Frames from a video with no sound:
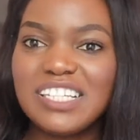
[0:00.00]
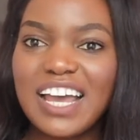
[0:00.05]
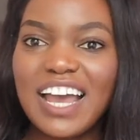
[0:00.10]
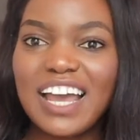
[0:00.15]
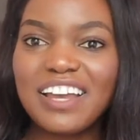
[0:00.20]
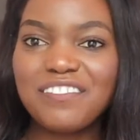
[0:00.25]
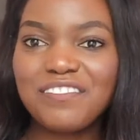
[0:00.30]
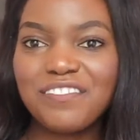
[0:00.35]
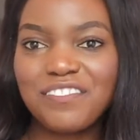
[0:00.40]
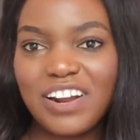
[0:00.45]

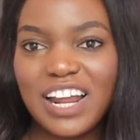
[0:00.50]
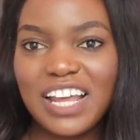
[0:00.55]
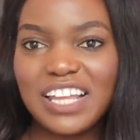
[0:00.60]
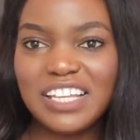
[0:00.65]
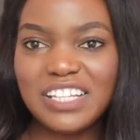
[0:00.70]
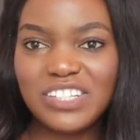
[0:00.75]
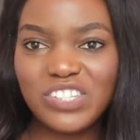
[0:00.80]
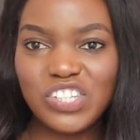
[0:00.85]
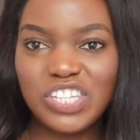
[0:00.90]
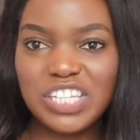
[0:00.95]
dive
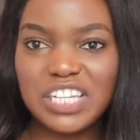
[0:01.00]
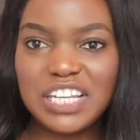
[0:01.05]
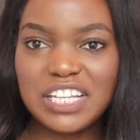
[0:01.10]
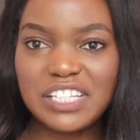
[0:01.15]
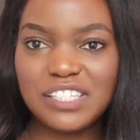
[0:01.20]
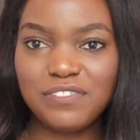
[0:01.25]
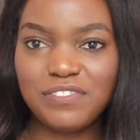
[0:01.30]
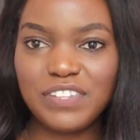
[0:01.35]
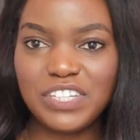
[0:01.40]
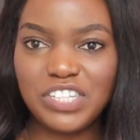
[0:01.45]
right into
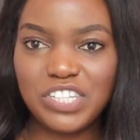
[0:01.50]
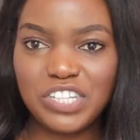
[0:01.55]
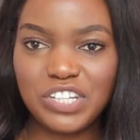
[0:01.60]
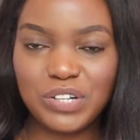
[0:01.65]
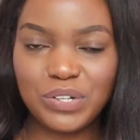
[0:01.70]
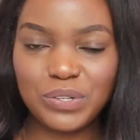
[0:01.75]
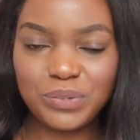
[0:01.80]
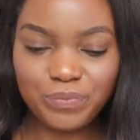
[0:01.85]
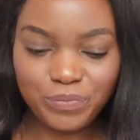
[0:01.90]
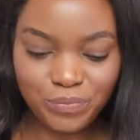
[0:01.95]
today's
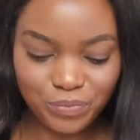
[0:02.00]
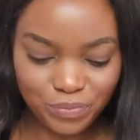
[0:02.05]
video.